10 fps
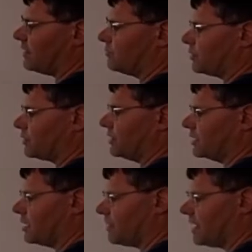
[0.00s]
have one thing
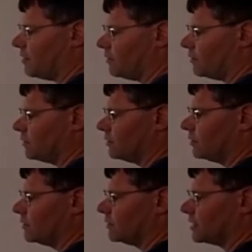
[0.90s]
about
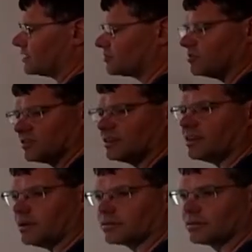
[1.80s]
the customer's
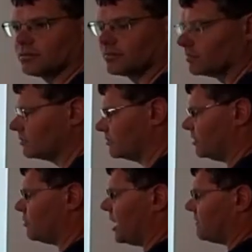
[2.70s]
details. So
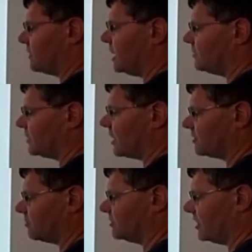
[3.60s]
you might have the names of the
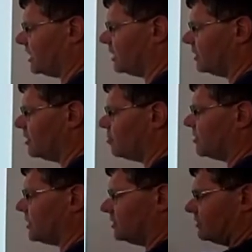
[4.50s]
customers here,
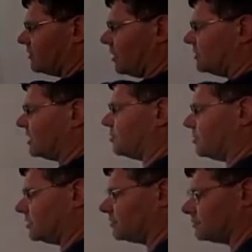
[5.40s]
but then you've got a
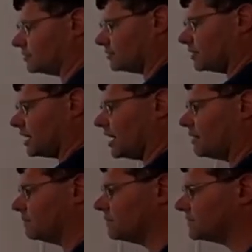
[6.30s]
separate different
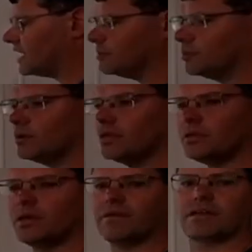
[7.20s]
table
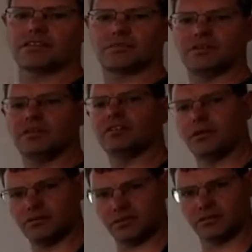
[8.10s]
that you have customer
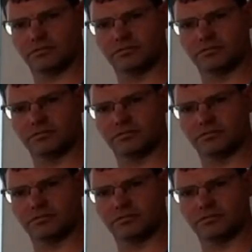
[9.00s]
details in.